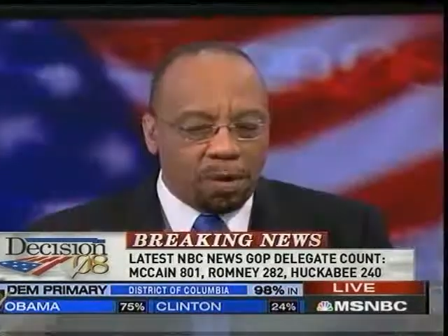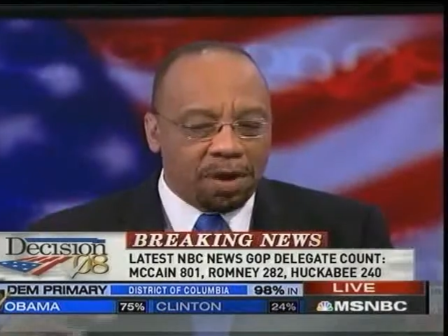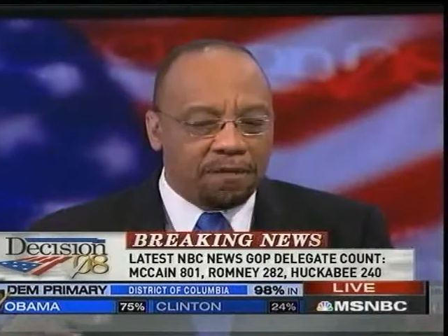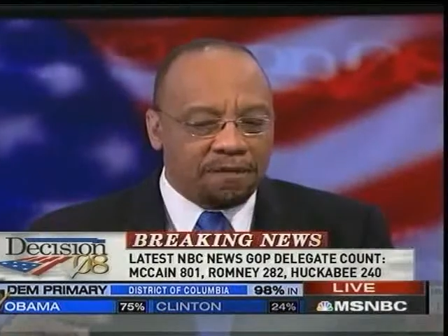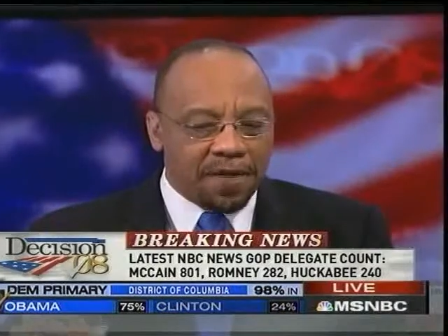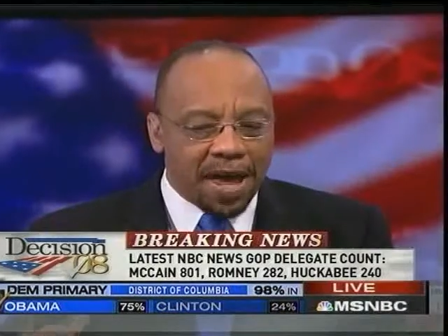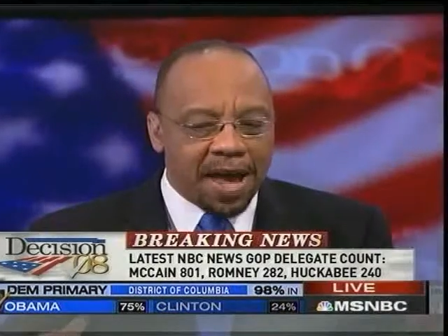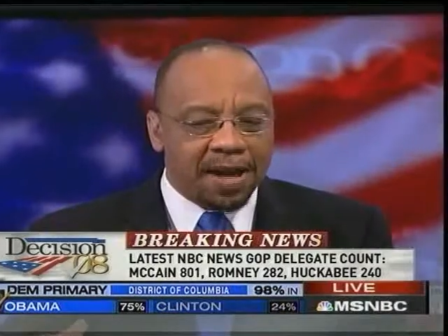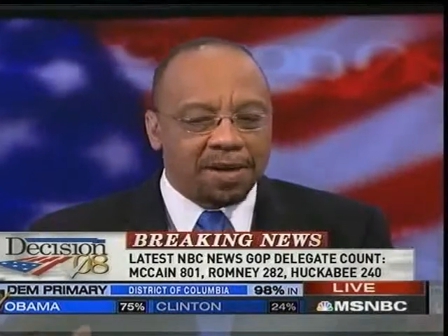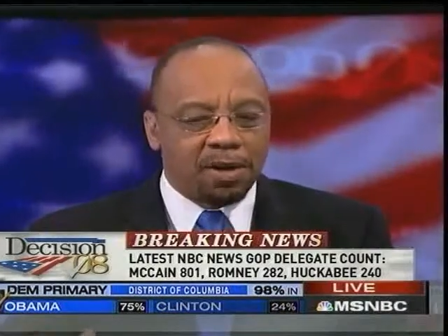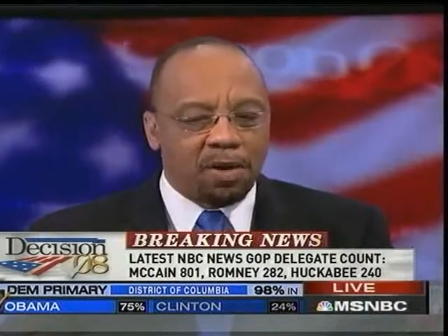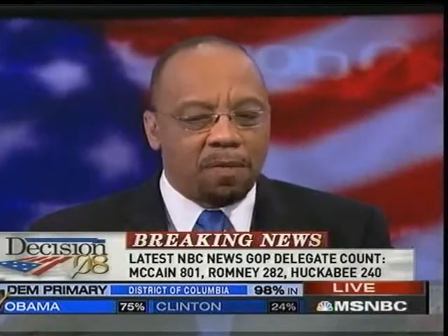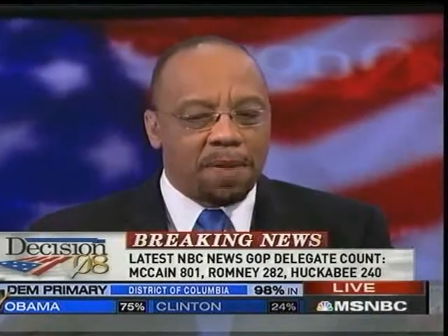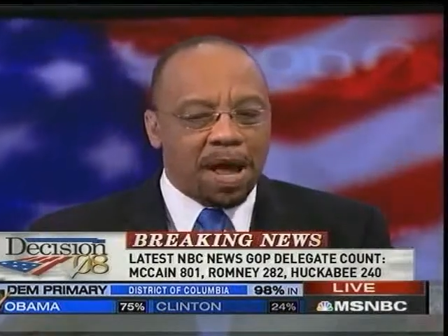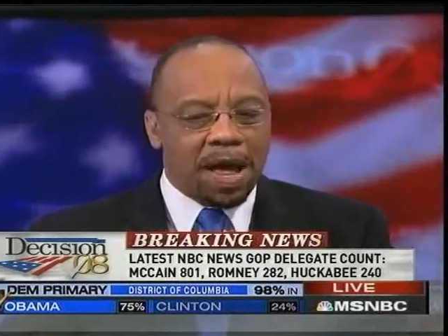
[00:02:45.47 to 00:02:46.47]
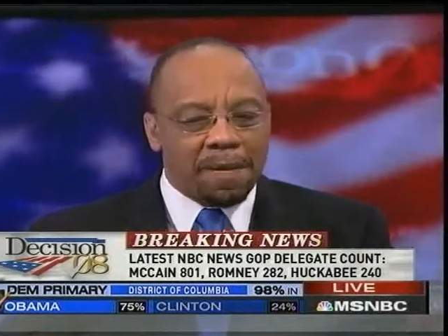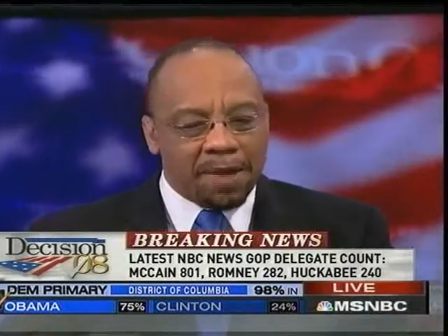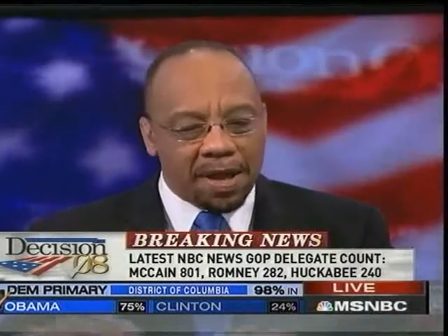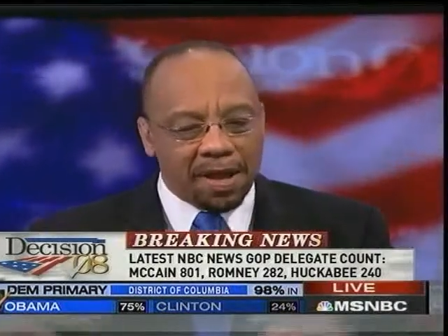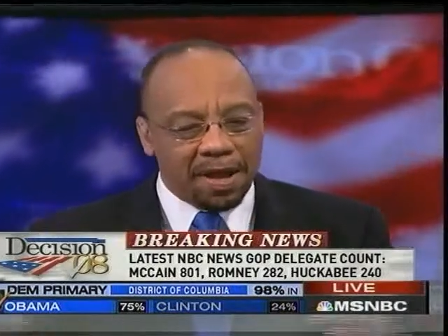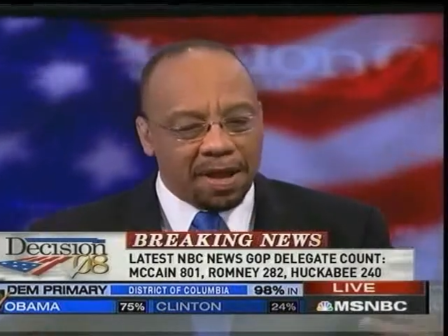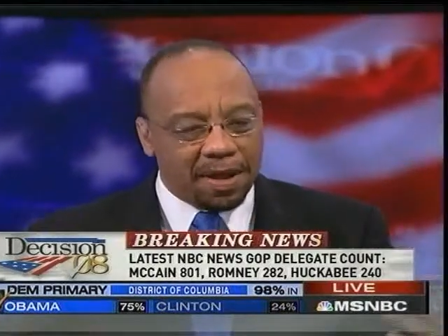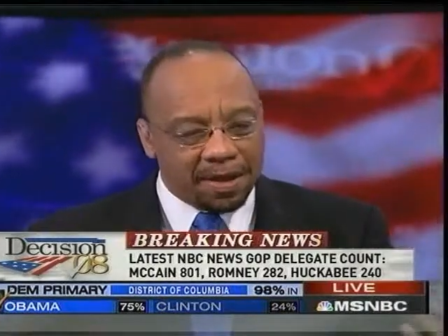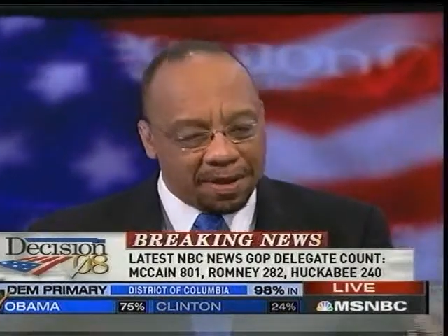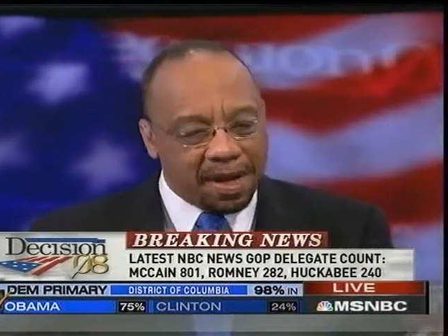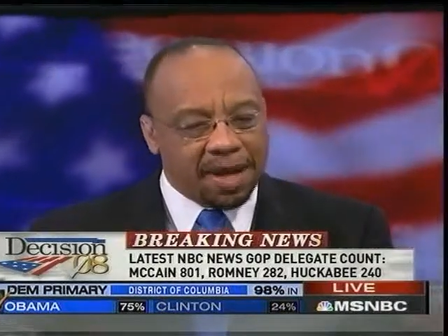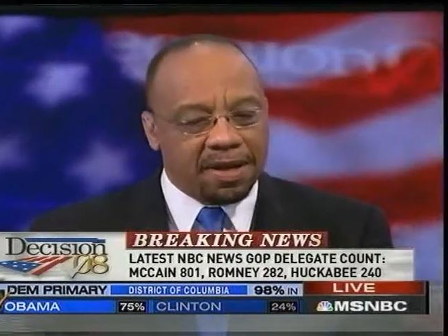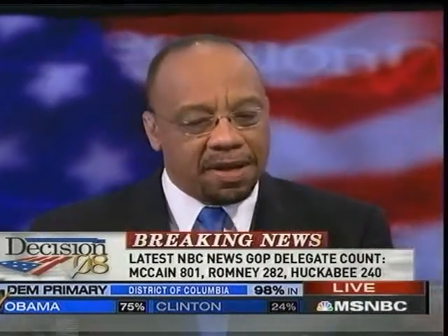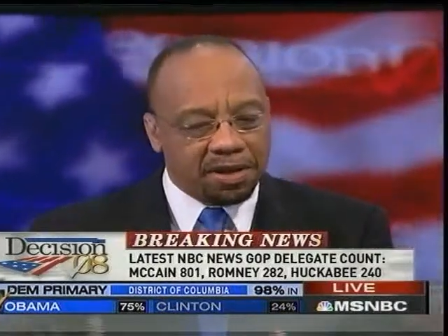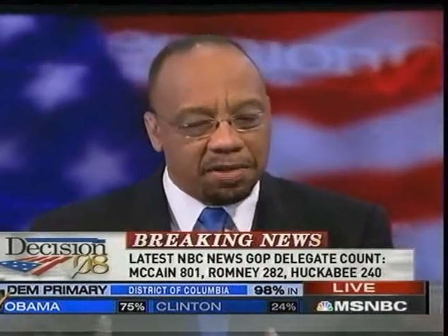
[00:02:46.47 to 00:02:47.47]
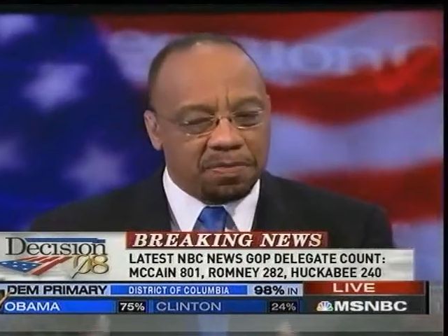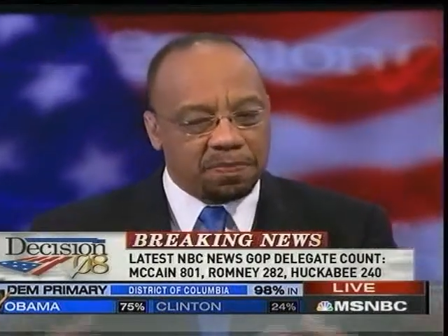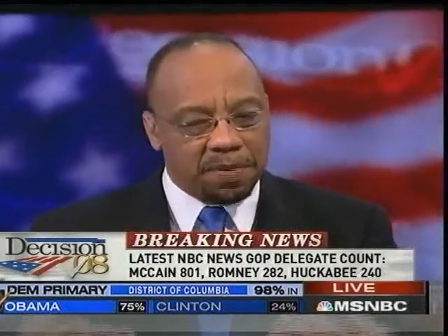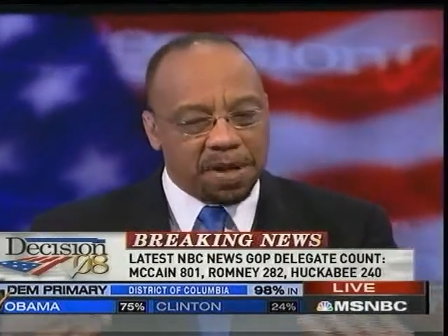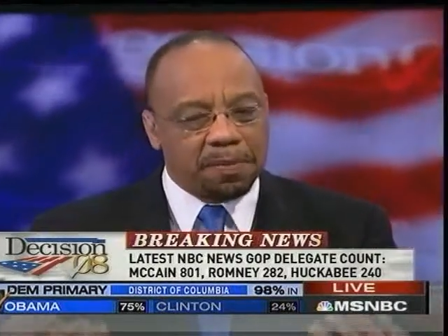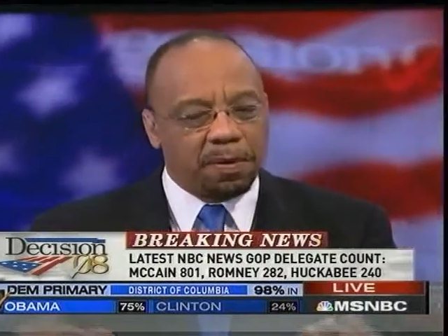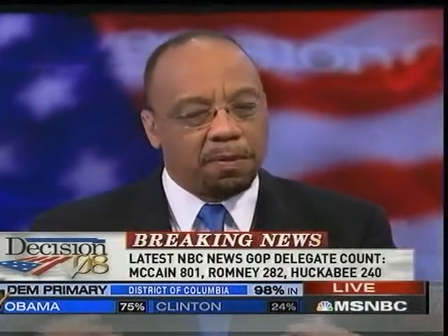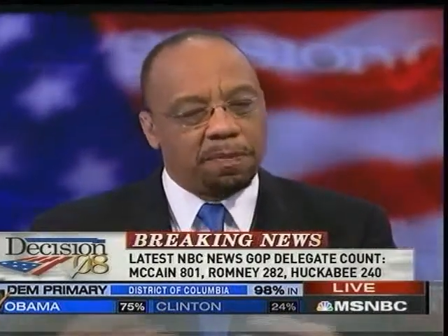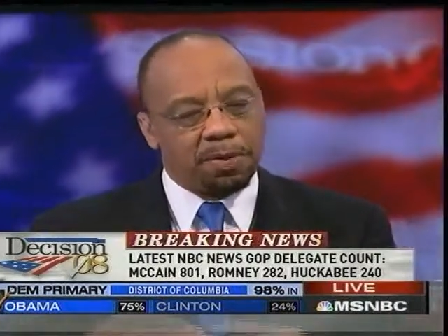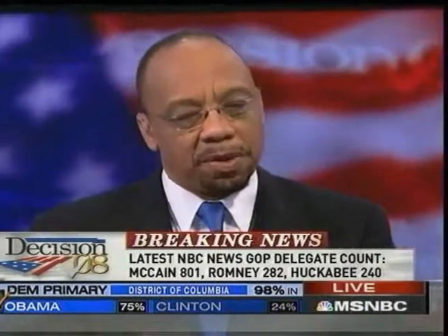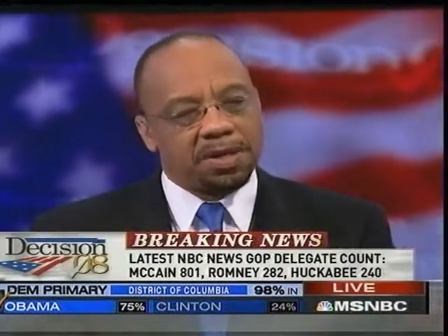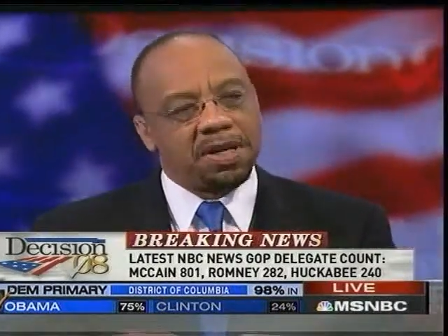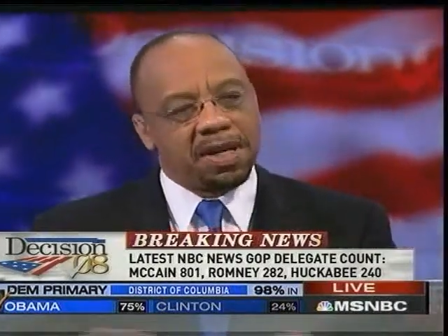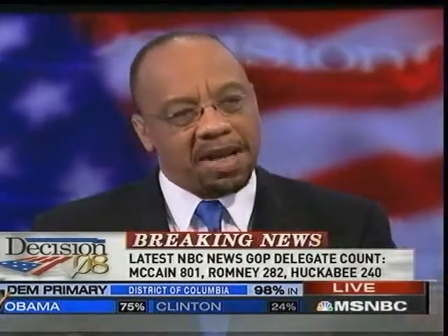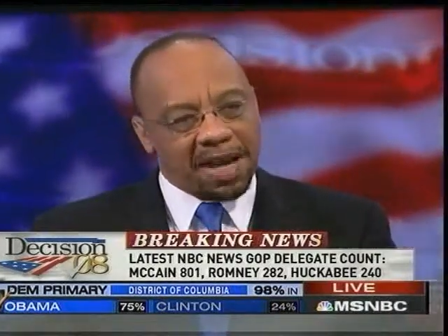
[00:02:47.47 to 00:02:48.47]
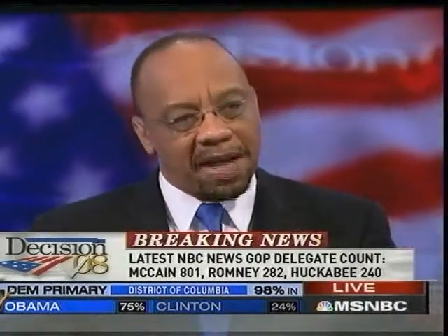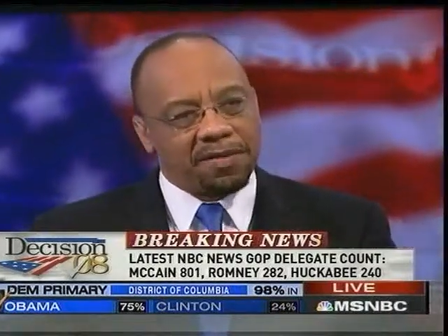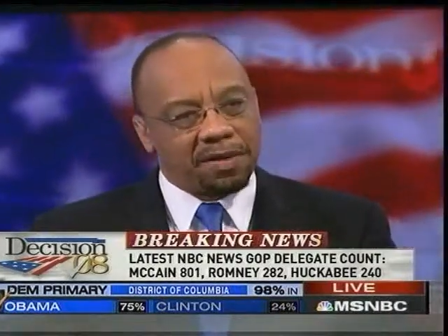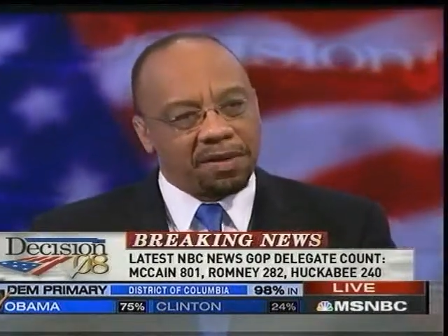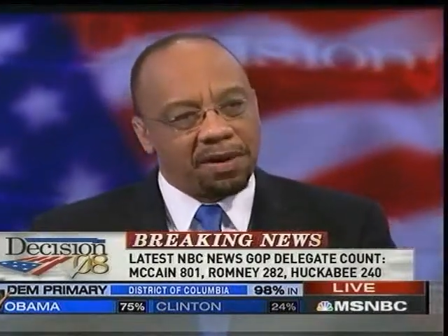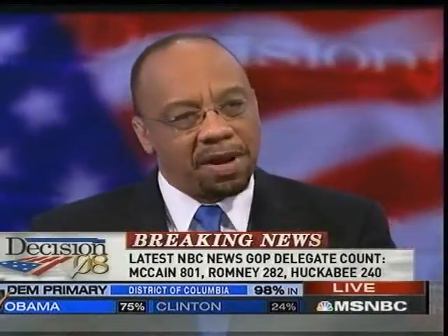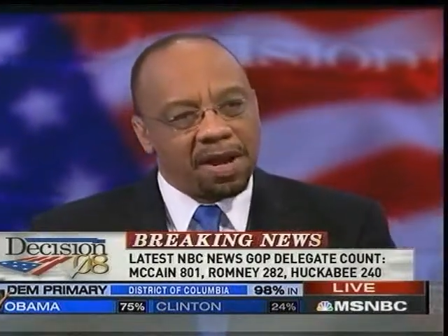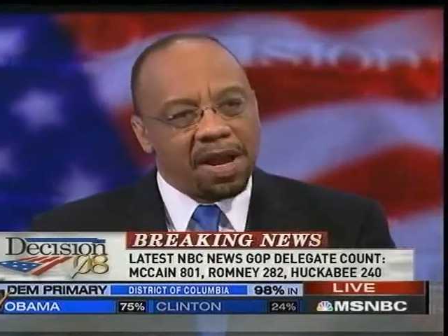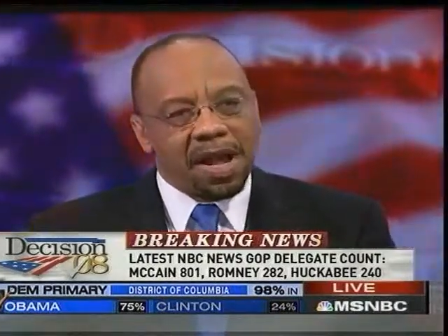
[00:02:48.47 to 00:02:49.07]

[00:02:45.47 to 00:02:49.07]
point of fact, Obama and his people put together